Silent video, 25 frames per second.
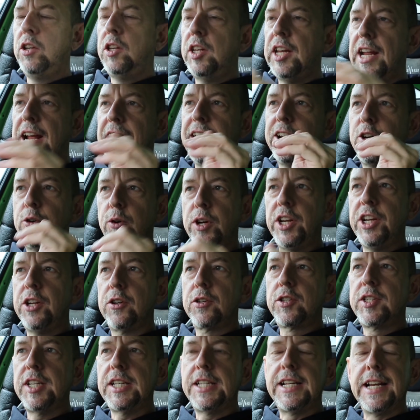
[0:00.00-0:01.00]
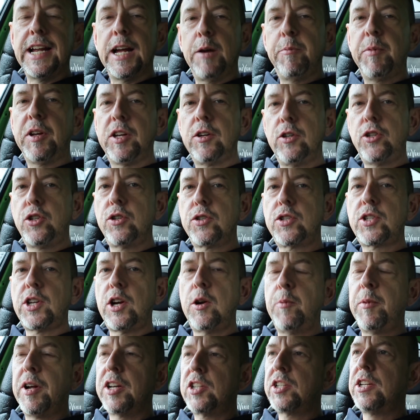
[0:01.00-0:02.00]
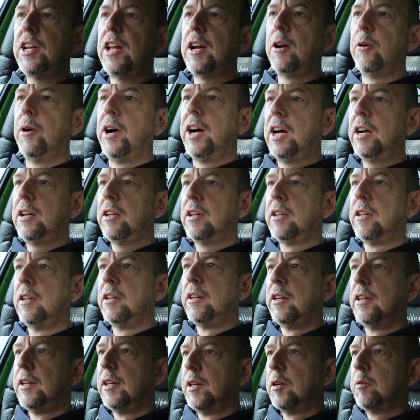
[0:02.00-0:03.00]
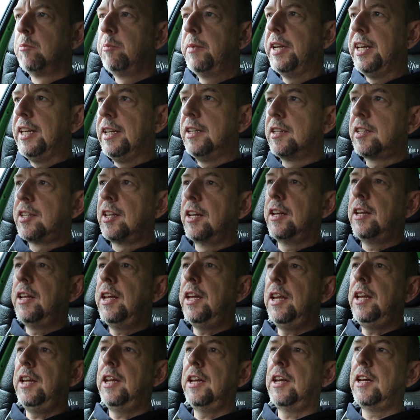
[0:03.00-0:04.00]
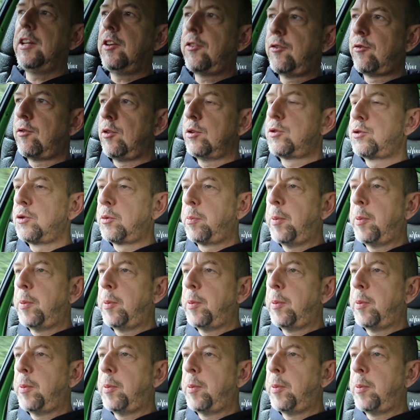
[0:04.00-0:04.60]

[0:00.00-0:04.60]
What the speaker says: The angle that you're sitting at, because you're so much lower, means that the throttle